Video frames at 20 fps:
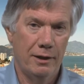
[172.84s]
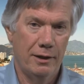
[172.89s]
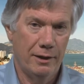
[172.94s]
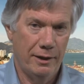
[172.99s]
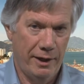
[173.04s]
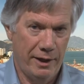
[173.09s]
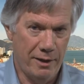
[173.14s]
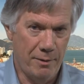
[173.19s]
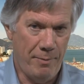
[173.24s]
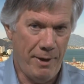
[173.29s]

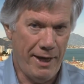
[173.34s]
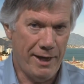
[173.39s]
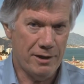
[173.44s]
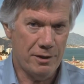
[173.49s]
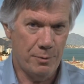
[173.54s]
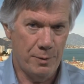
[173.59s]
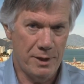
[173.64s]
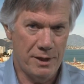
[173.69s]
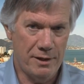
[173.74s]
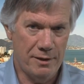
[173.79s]
in the
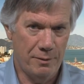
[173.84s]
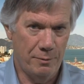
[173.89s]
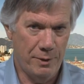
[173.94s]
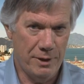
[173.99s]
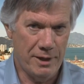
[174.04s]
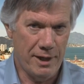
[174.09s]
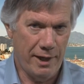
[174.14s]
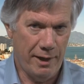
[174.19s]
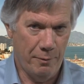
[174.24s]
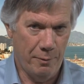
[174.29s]
past
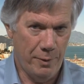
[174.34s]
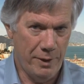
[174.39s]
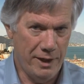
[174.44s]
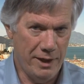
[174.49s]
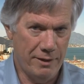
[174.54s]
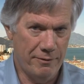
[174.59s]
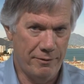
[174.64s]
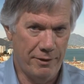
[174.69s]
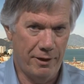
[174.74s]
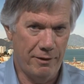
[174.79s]
we'd say we
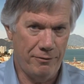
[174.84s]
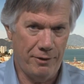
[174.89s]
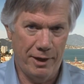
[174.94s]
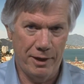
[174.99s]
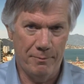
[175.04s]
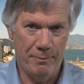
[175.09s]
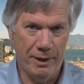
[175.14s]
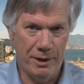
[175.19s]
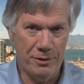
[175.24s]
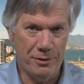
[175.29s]
need to verify
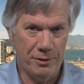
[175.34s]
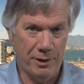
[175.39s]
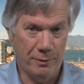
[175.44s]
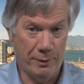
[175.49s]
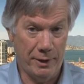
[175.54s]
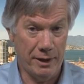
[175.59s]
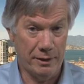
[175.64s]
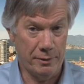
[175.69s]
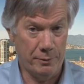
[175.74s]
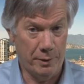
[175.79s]
to make sure that we
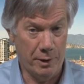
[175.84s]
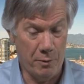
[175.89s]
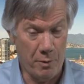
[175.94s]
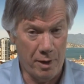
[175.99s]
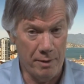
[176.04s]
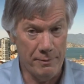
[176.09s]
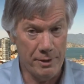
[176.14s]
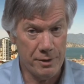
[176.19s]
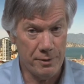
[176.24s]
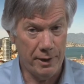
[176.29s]
got the
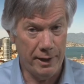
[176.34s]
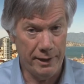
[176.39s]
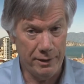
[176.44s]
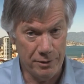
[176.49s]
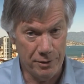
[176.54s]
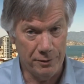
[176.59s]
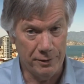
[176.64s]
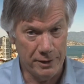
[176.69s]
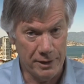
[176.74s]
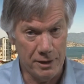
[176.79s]
requirements right.
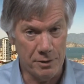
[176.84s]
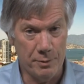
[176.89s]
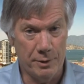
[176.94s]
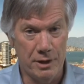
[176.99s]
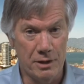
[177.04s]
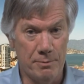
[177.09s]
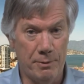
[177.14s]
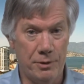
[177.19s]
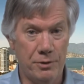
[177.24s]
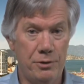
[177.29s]
It does what
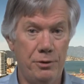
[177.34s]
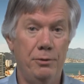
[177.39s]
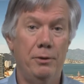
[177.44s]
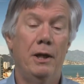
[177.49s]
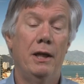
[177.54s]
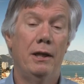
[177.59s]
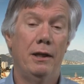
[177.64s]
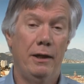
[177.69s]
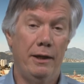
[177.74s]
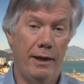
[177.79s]
it's supposed to.
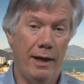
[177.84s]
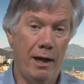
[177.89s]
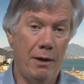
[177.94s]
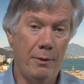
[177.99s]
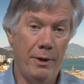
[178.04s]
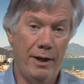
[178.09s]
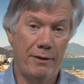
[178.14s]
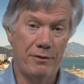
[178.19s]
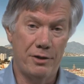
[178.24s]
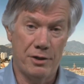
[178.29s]
Now
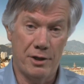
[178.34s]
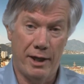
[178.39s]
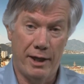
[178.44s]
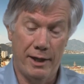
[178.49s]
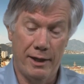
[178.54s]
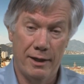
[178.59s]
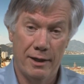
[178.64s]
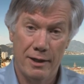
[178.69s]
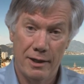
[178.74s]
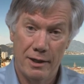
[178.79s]
we have to
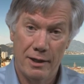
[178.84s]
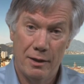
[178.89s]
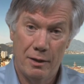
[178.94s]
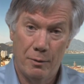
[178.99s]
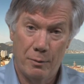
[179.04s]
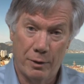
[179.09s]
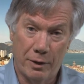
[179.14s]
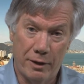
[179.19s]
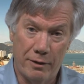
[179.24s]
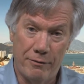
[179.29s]
say
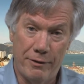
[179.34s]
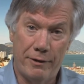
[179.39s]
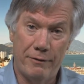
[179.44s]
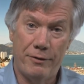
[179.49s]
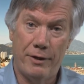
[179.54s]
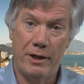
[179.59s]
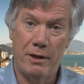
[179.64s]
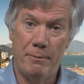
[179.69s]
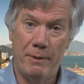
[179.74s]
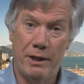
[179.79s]
we're going to
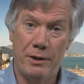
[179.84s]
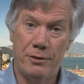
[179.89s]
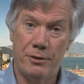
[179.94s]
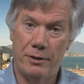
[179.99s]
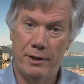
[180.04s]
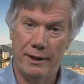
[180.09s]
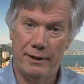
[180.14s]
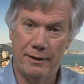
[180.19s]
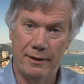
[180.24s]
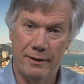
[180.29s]
verify to make sure
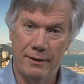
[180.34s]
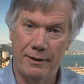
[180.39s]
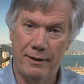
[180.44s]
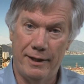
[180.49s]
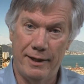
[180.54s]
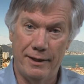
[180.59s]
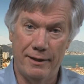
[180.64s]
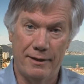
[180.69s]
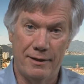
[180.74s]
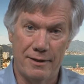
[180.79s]
that the
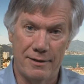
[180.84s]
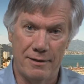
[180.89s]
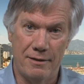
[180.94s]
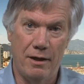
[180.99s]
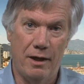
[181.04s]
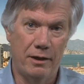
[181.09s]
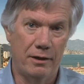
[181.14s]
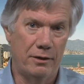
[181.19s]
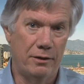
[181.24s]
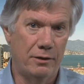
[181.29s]
thing does
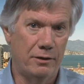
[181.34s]
not